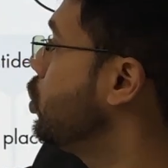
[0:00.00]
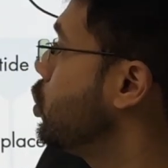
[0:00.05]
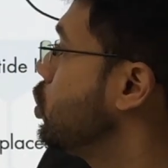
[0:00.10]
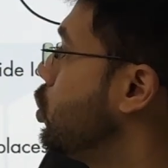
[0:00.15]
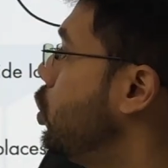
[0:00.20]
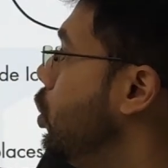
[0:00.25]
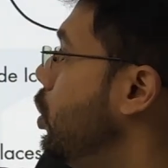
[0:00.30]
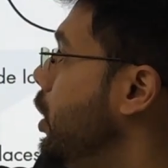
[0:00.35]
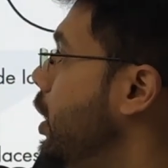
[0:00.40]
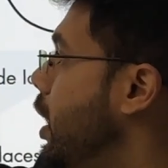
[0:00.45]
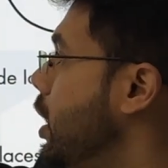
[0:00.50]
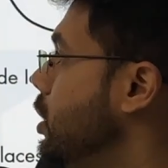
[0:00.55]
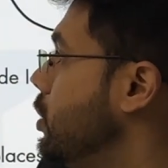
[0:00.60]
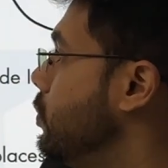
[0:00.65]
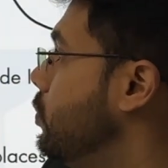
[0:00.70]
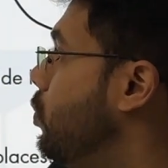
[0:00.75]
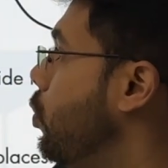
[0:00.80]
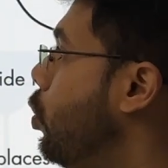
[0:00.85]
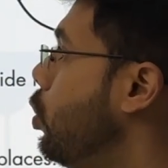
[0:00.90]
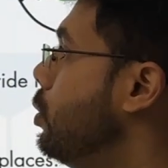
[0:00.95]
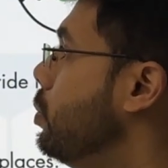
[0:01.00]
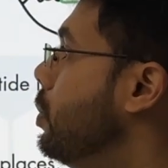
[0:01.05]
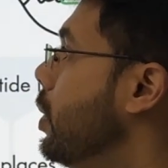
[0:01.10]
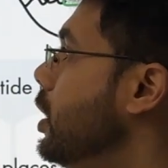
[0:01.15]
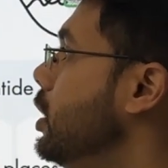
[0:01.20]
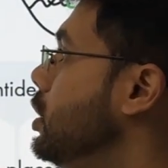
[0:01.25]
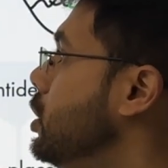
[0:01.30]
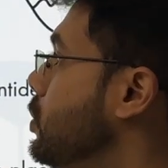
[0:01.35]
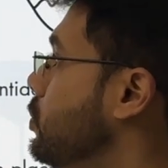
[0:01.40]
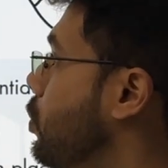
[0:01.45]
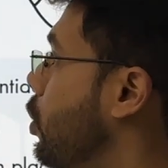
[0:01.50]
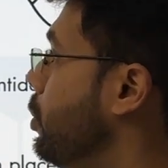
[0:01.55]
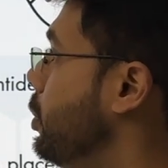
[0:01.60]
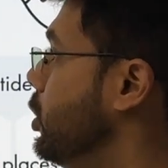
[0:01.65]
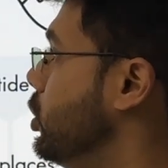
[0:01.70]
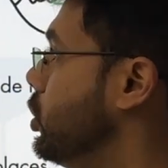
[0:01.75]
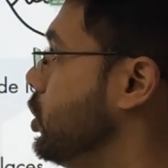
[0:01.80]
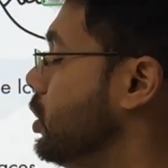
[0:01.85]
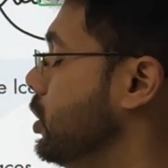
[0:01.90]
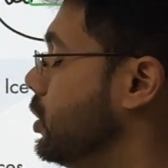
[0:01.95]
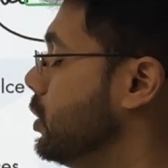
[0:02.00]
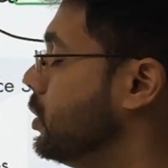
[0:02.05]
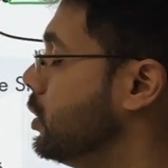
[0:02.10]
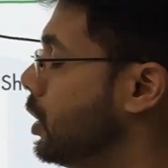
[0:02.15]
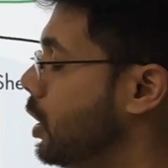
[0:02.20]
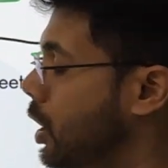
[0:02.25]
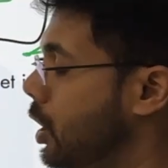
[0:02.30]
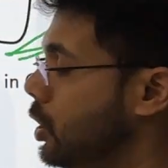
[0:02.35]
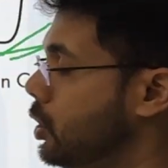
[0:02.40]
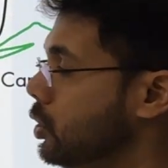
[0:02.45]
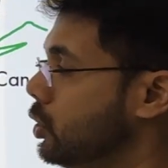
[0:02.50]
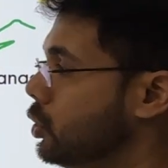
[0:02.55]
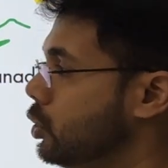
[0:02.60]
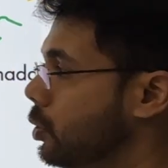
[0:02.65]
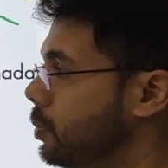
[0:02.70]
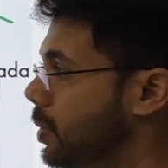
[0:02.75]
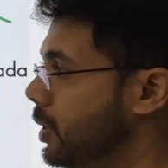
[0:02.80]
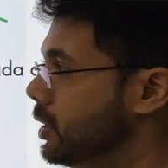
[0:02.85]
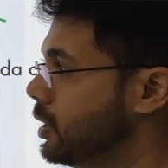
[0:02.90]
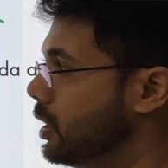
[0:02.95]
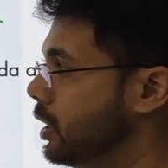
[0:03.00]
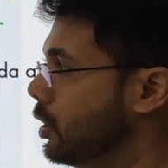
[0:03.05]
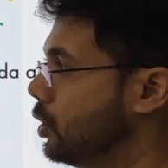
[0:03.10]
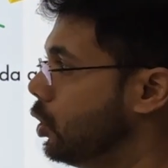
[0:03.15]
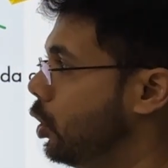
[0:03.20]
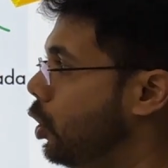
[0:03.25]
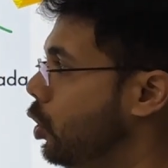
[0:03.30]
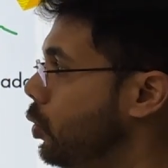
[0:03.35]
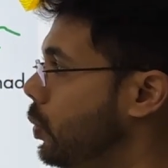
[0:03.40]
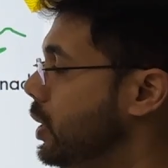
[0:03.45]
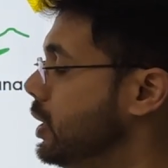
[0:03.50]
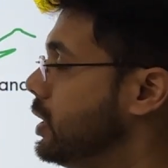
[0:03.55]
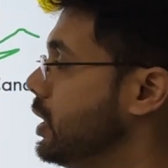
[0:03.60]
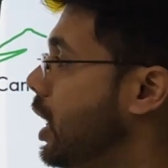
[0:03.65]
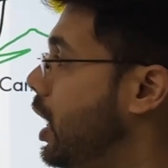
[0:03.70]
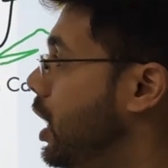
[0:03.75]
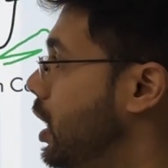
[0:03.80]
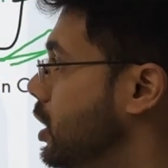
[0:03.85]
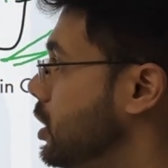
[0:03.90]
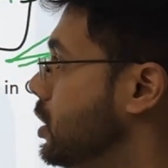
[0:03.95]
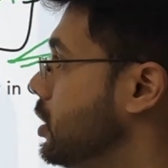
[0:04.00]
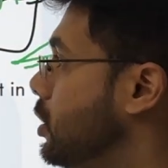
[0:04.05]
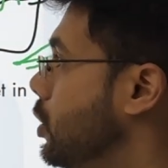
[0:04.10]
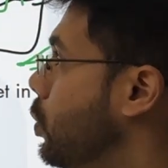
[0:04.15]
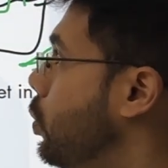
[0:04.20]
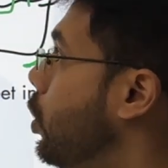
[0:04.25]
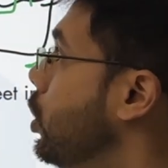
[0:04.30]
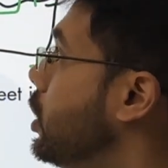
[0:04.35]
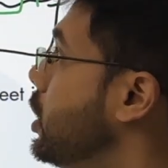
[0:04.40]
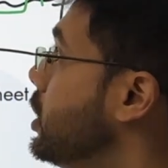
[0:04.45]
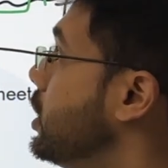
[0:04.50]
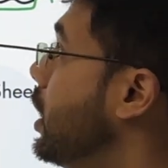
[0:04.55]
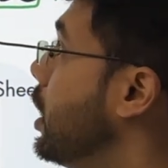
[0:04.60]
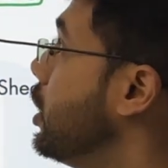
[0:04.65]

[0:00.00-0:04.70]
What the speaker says: was called as forebulge formation. So UPSC can always ask what is